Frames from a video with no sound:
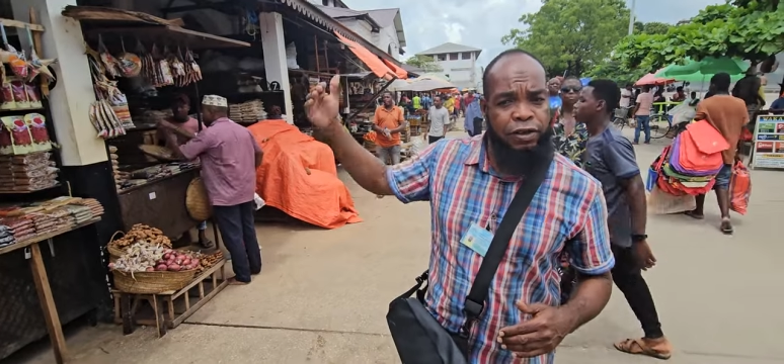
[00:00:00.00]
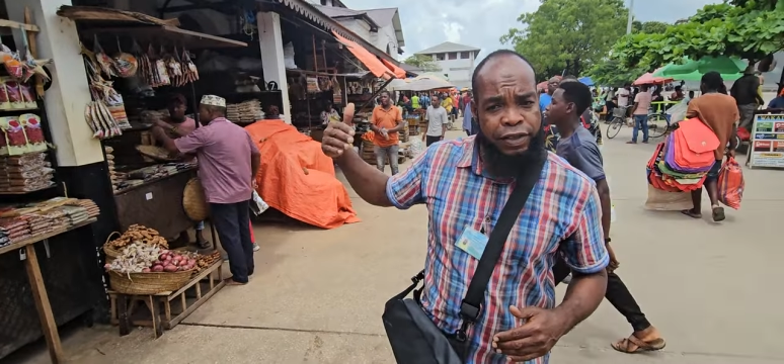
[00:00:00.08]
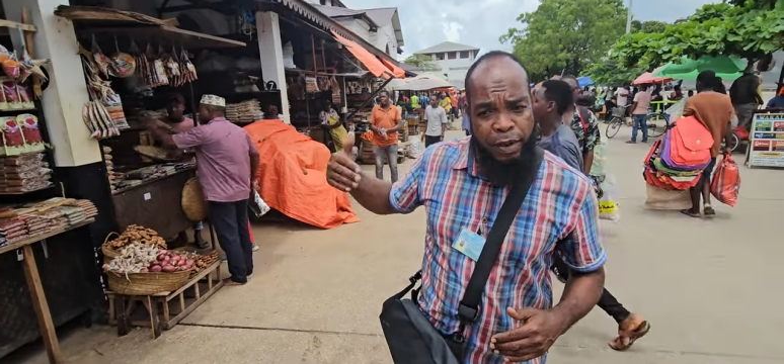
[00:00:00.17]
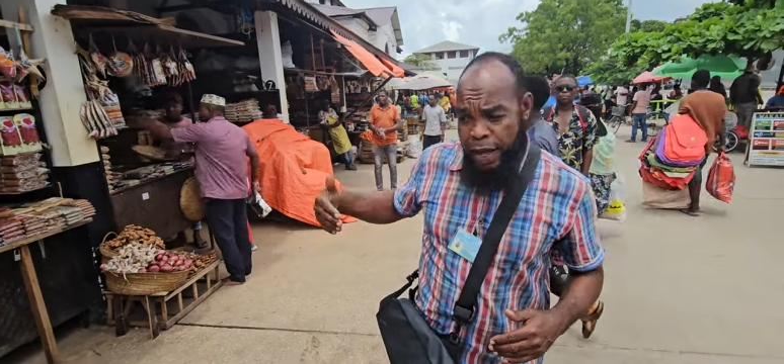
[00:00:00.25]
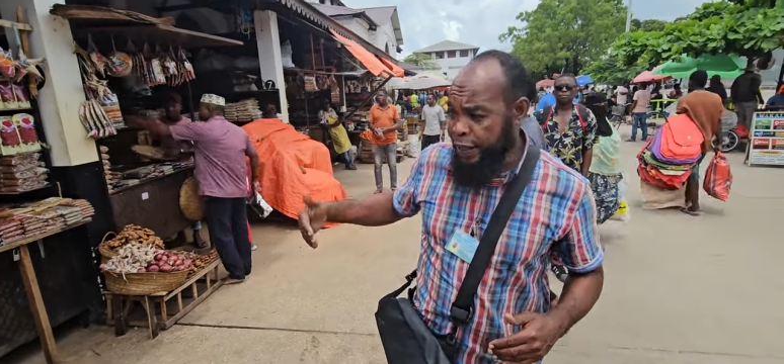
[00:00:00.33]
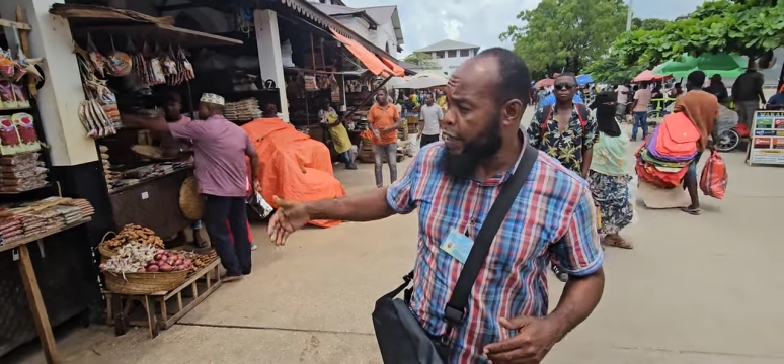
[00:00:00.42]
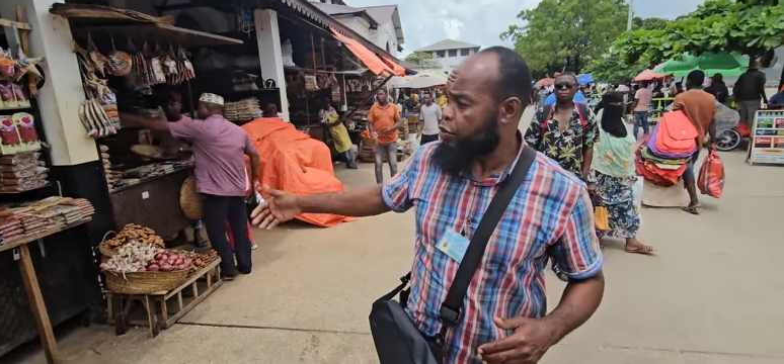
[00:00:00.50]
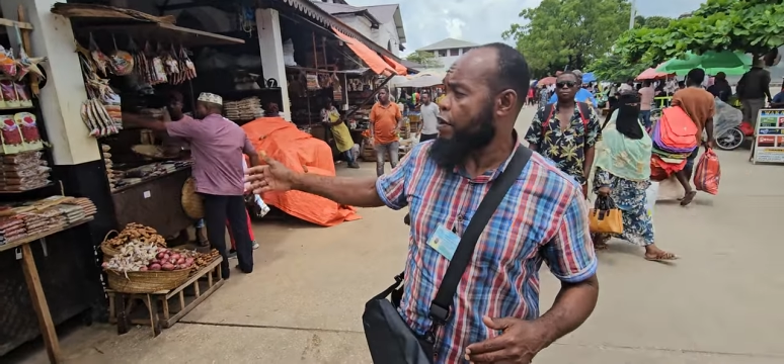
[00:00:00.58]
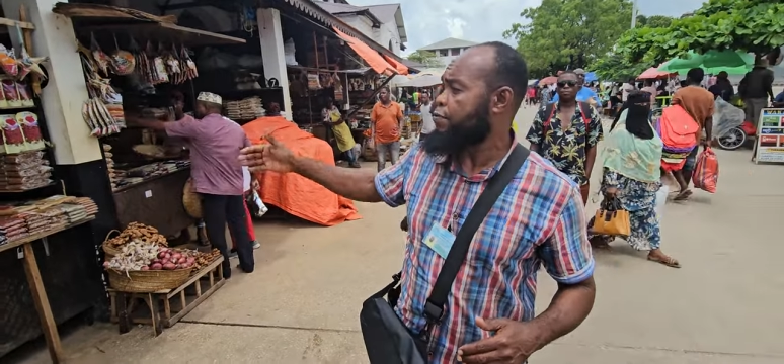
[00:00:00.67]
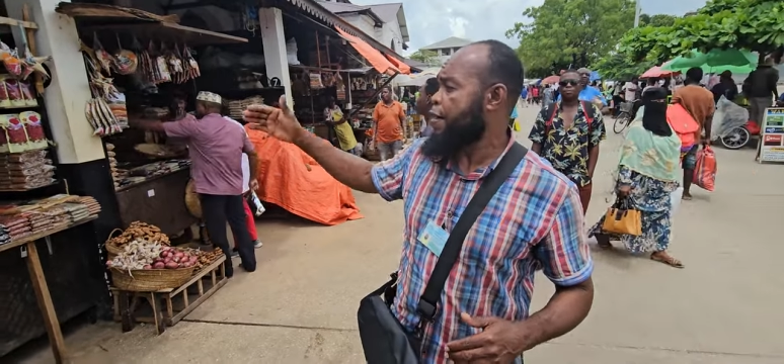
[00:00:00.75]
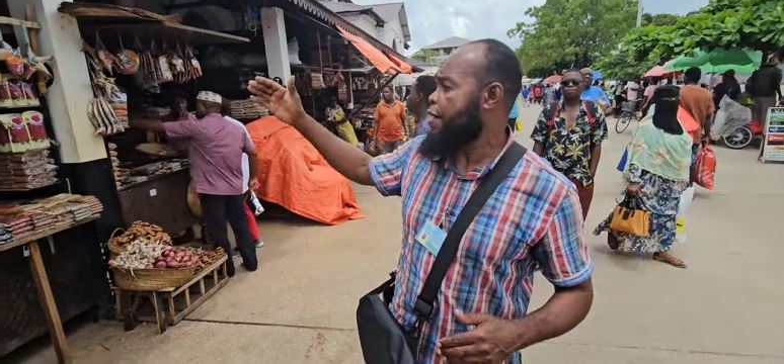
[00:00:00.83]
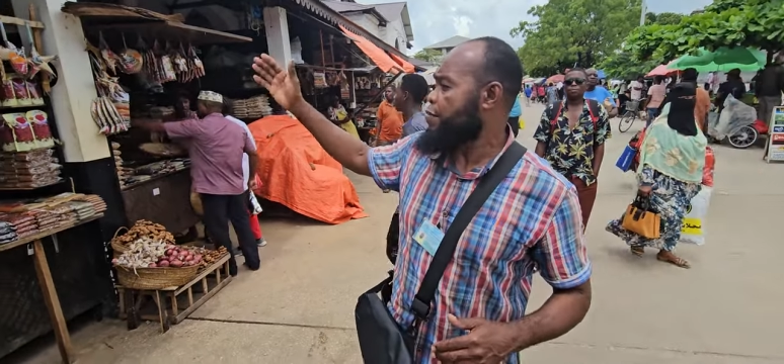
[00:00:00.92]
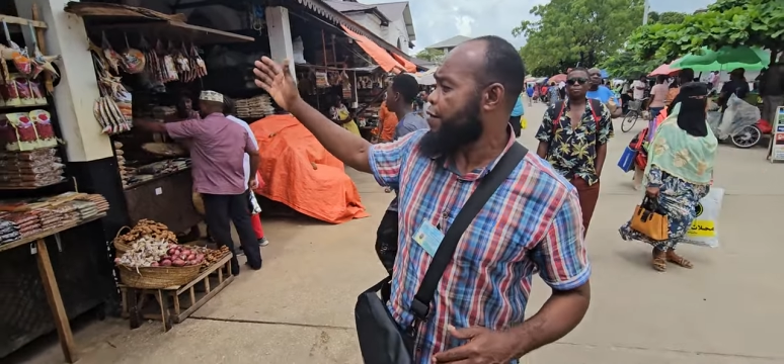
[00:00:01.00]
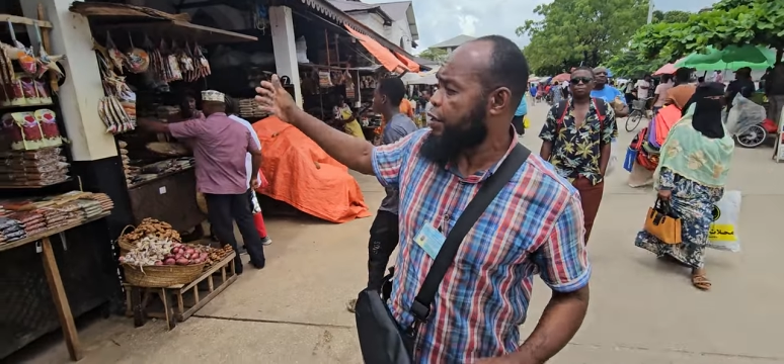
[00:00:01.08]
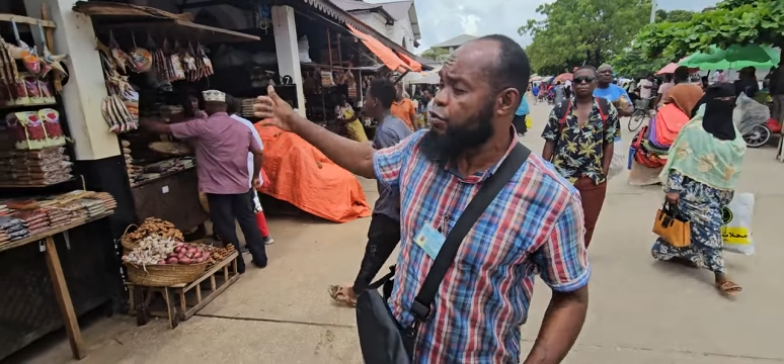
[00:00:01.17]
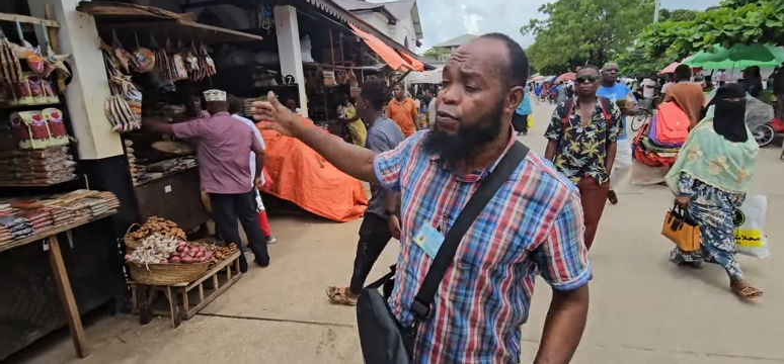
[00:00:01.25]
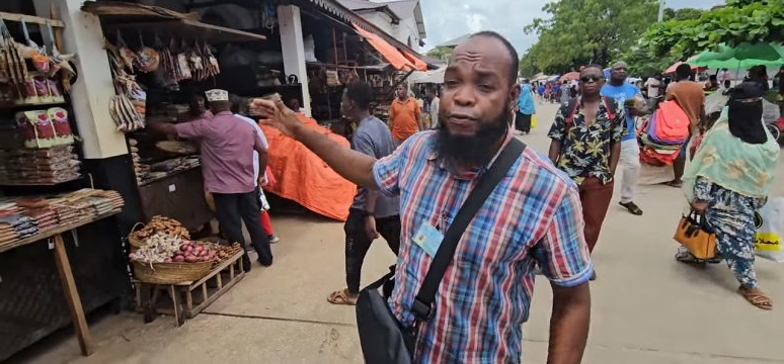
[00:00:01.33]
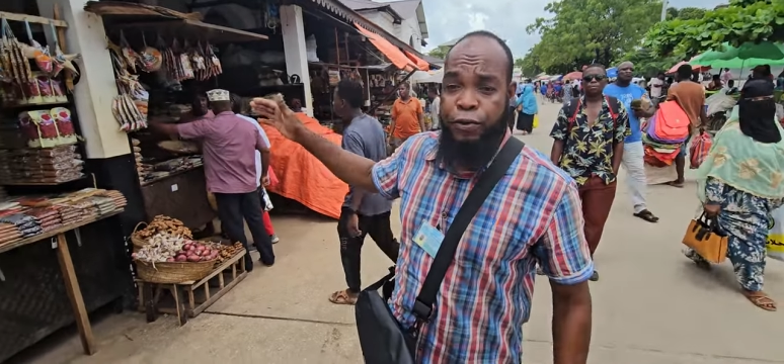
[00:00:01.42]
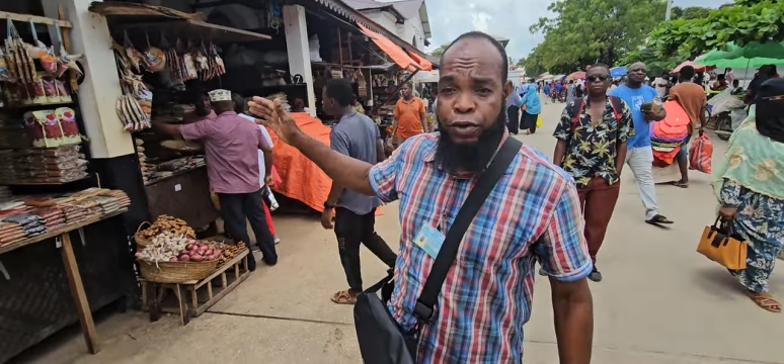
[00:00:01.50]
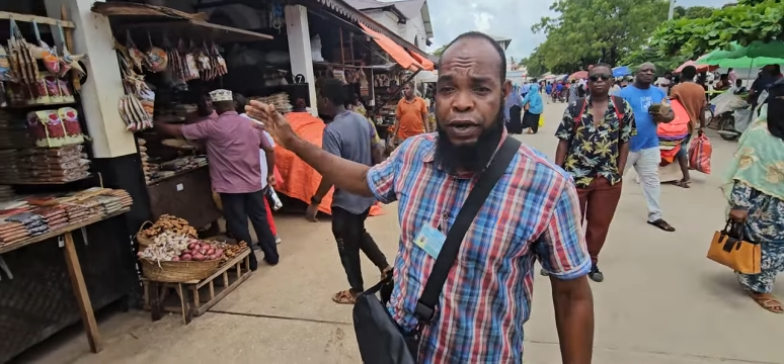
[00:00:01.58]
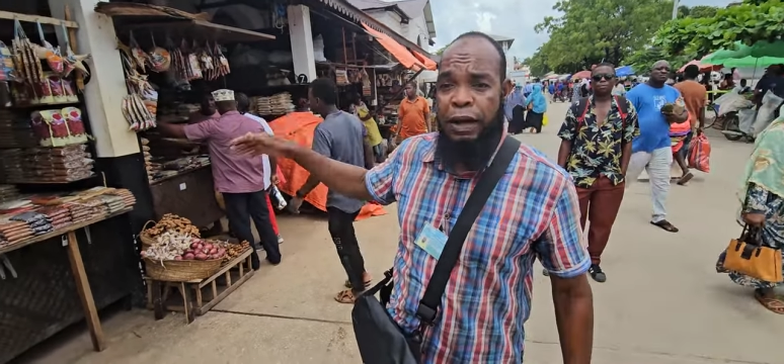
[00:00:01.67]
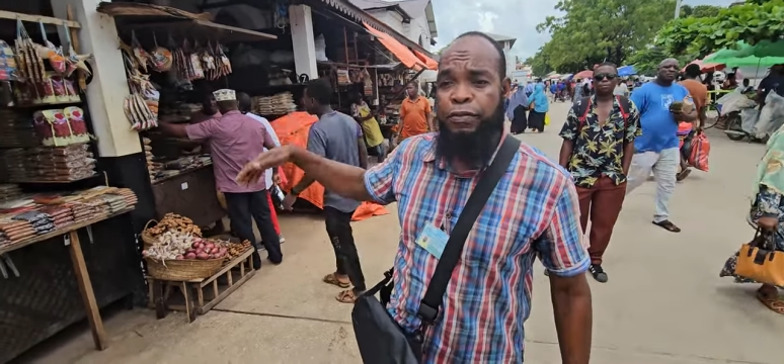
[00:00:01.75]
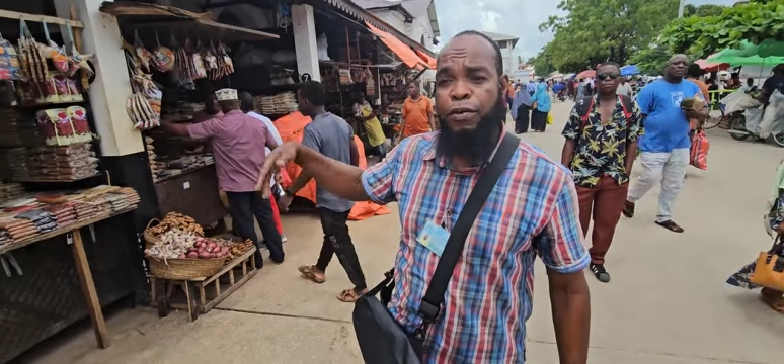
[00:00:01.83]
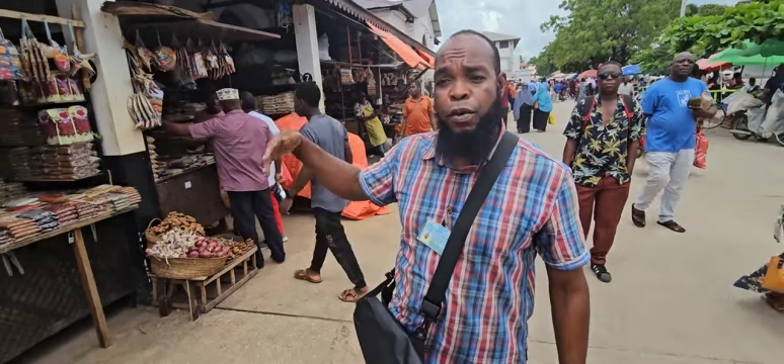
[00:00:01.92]
of the market you can find a variety of food
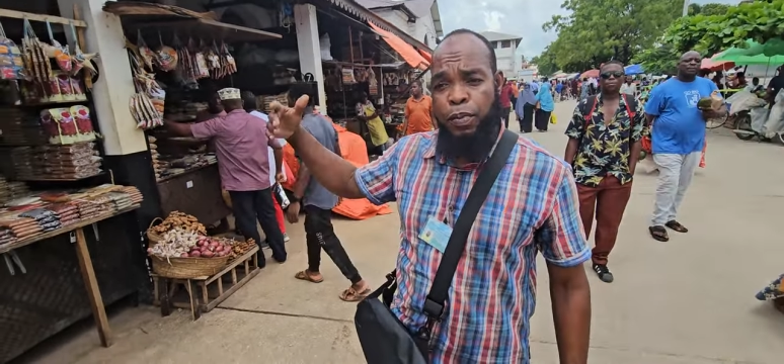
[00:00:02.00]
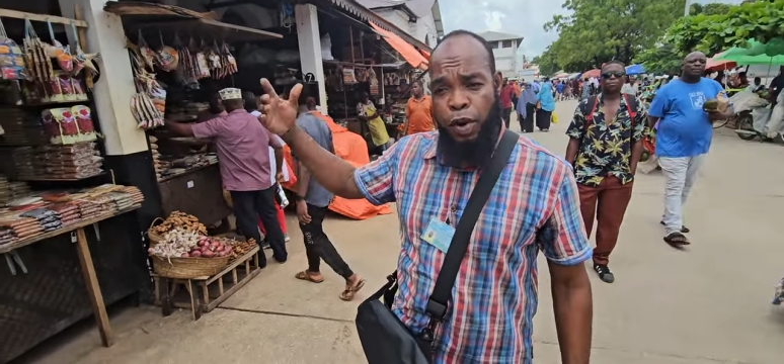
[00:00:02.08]
like food,